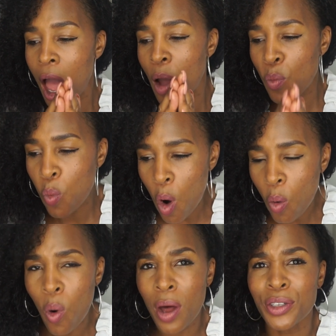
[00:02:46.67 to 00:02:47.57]
and
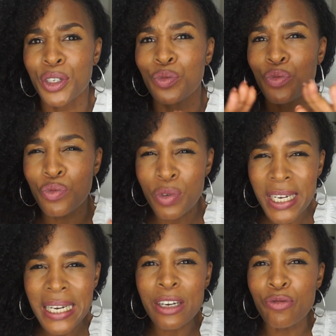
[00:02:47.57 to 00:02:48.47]
what ones
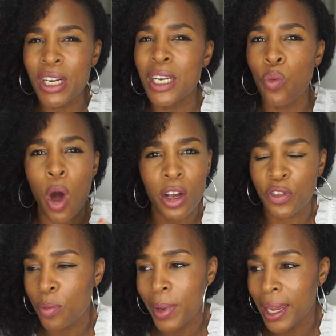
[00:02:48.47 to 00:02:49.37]
really, really worked
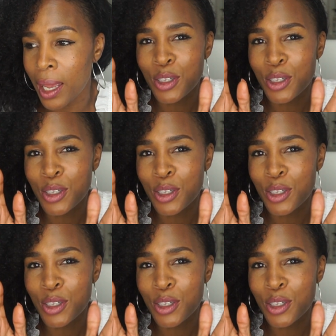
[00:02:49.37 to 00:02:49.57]
for me.